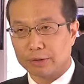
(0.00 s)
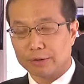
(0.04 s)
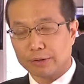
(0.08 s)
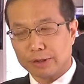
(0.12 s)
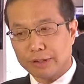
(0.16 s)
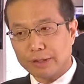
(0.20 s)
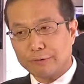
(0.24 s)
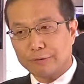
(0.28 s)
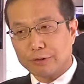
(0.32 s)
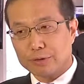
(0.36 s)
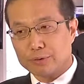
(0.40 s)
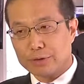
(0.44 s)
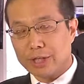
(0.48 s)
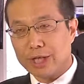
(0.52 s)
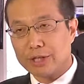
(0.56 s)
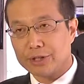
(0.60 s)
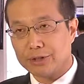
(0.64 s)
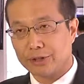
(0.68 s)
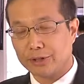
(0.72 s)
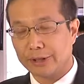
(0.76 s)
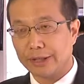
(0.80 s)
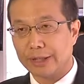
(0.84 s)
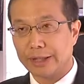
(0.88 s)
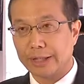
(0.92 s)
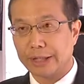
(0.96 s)

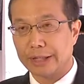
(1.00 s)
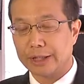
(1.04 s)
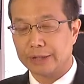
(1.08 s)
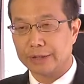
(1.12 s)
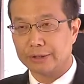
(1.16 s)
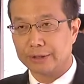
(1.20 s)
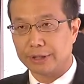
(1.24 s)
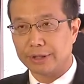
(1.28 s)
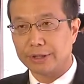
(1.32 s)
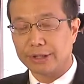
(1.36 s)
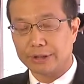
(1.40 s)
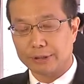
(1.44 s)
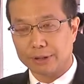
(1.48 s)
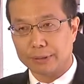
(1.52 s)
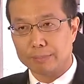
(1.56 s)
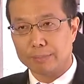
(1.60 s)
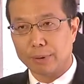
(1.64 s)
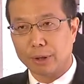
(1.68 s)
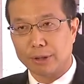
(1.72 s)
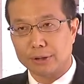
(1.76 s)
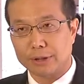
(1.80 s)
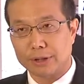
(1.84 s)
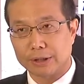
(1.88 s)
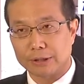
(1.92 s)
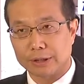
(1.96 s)
Infrastructure is
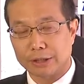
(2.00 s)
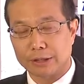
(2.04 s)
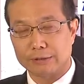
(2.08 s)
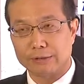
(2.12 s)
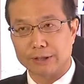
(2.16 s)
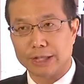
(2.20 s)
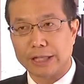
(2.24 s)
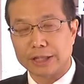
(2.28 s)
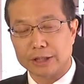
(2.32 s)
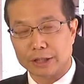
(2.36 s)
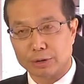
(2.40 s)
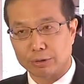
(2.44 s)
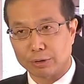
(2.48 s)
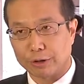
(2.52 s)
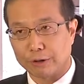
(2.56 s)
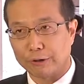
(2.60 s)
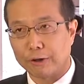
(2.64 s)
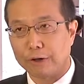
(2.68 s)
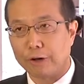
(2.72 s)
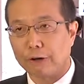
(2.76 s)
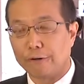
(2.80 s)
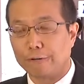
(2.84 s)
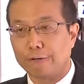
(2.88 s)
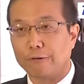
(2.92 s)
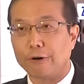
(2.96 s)
important and necessary
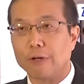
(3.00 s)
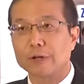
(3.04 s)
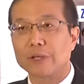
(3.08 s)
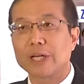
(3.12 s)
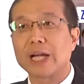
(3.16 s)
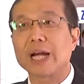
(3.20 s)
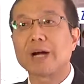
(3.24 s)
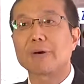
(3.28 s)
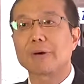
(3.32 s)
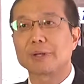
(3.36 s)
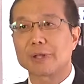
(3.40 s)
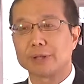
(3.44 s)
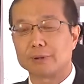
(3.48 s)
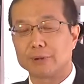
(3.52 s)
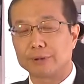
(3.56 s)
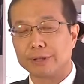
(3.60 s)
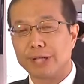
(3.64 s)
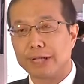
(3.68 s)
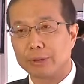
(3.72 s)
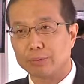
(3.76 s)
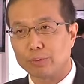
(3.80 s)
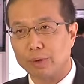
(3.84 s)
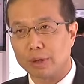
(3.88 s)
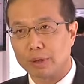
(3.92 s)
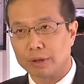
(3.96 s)
for the coverage of the
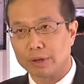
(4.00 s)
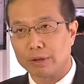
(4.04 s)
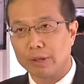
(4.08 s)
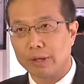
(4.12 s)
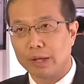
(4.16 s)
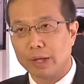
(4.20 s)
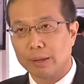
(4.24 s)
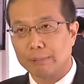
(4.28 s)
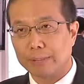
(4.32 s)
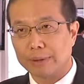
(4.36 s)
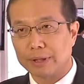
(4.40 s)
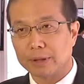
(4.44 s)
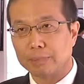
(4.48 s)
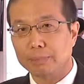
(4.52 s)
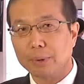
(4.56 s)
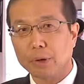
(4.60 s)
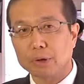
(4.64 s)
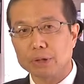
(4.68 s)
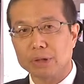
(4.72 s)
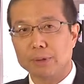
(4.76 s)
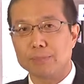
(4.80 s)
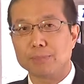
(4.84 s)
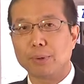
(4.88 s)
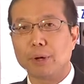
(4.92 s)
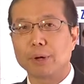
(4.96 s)
network. But the
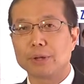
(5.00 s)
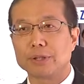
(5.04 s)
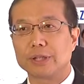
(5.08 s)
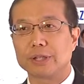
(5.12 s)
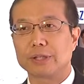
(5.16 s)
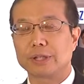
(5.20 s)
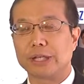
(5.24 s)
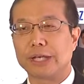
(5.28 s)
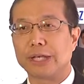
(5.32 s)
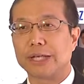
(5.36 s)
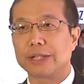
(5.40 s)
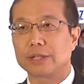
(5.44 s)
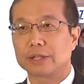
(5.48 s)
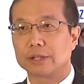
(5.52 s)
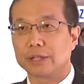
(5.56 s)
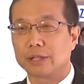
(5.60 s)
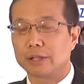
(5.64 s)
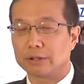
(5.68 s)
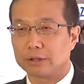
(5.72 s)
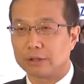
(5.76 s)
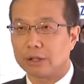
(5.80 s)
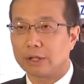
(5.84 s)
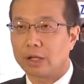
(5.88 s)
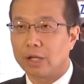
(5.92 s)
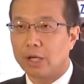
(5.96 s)
most important is
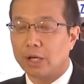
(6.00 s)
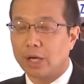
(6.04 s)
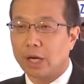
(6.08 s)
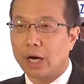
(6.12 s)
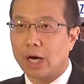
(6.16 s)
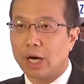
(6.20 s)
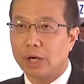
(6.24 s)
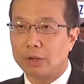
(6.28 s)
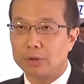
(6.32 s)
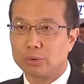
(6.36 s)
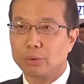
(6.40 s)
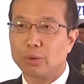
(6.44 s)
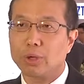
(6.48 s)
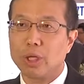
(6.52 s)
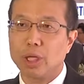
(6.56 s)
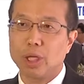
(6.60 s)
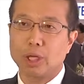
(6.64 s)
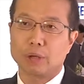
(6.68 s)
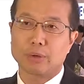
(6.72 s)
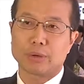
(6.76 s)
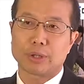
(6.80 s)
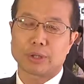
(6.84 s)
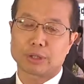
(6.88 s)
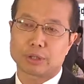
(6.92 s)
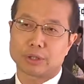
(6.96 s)
how to
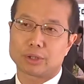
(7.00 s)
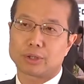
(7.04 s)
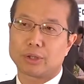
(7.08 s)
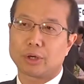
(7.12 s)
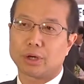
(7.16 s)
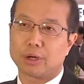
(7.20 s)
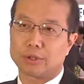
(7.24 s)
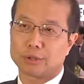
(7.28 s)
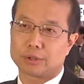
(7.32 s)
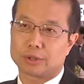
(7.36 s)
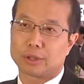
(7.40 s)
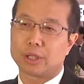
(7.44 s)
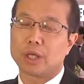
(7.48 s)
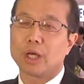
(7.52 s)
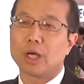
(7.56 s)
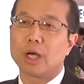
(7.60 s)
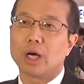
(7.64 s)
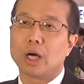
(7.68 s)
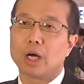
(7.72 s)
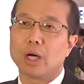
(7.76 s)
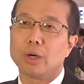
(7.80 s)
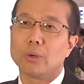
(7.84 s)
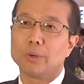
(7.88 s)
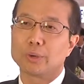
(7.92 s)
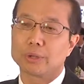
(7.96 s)
lower the cost
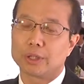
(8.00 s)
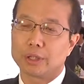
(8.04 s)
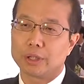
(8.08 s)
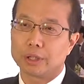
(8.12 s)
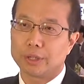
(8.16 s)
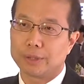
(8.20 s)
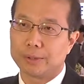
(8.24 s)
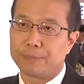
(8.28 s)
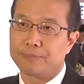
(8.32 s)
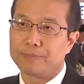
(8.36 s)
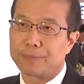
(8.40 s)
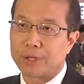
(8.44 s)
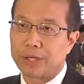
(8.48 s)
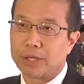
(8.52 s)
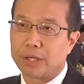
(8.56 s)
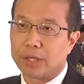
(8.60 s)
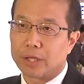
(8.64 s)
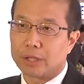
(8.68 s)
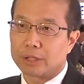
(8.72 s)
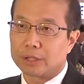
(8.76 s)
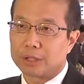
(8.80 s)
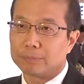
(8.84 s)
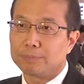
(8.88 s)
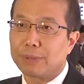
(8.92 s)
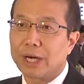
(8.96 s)
of the
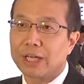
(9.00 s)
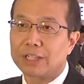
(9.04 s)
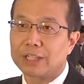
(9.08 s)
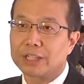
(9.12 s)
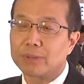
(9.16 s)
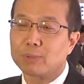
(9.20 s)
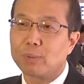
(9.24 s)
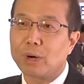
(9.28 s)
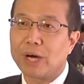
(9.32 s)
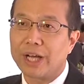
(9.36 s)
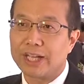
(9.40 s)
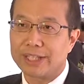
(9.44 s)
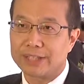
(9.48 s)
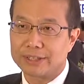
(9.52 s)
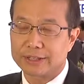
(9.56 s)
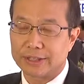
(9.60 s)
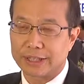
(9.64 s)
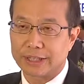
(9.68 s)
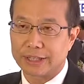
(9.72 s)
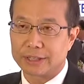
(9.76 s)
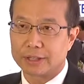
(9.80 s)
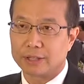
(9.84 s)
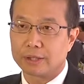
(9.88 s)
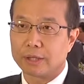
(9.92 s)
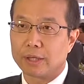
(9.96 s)
smart
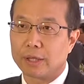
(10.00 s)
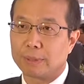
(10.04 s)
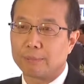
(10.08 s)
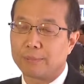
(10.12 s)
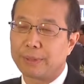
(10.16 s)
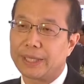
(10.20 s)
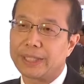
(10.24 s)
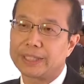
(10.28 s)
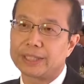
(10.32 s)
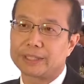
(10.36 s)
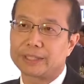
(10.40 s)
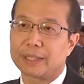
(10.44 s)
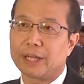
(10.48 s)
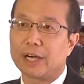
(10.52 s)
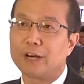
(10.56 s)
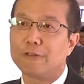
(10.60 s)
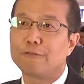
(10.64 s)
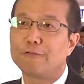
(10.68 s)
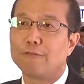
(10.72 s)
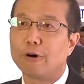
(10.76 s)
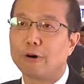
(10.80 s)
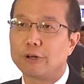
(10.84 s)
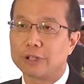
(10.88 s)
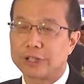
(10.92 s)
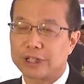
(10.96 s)
devices based on
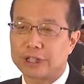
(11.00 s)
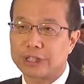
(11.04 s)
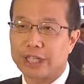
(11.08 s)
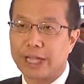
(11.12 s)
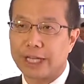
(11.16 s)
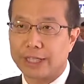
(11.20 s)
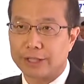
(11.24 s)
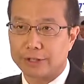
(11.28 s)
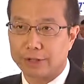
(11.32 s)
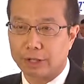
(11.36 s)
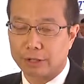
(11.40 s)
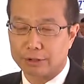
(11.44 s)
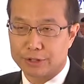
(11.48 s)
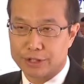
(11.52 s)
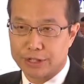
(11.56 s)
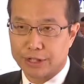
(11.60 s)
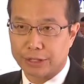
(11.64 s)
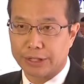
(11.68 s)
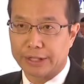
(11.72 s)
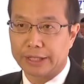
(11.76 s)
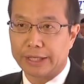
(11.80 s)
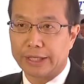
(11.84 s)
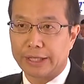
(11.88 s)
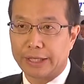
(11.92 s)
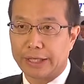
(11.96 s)
4G
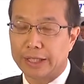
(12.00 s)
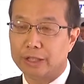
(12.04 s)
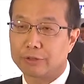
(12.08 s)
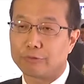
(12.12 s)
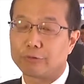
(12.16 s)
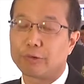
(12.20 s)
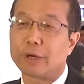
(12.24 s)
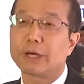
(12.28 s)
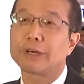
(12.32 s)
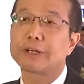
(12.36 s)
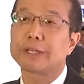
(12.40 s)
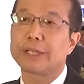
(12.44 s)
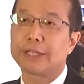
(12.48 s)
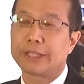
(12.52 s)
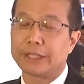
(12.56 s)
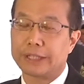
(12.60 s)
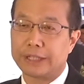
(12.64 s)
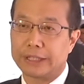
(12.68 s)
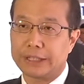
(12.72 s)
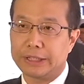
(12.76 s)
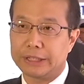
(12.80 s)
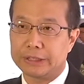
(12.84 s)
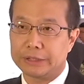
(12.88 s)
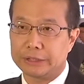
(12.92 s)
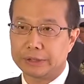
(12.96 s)
technology. It's very
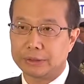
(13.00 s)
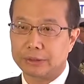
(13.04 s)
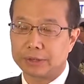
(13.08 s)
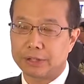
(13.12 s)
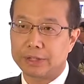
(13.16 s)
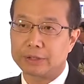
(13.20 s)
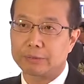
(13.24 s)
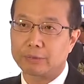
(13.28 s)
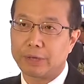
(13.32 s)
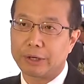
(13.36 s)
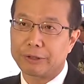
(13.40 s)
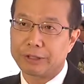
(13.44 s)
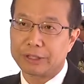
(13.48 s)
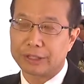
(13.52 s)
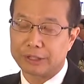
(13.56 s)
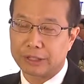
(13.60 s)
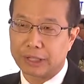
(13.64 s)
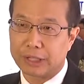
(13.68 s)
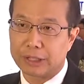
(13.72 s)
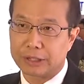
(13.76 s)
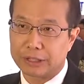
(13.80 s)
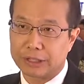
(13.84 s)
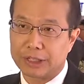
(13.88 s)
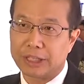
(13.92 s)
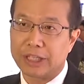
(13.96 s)
easy. It's very
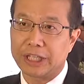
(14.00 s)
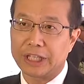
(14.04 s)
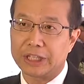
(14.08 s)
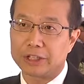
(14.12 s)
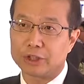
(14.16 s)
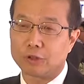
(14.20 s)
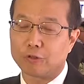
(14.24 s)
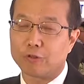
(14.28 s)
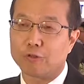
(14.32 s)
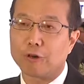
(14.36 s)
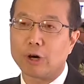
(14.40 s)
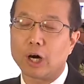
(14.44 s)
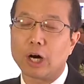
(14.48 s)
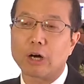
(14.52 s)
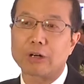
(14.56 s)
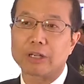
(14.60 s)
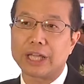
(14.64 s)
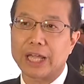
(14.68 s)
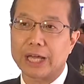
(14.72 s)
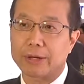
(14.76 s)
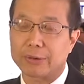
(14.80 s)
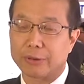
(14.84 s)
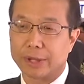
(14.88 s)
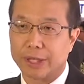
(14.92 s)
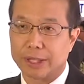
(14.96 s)
key issue for all
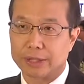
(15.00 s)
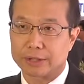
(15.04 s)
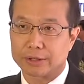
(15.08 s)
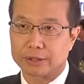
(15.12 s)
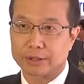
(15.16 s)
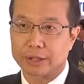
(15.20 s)
carriers.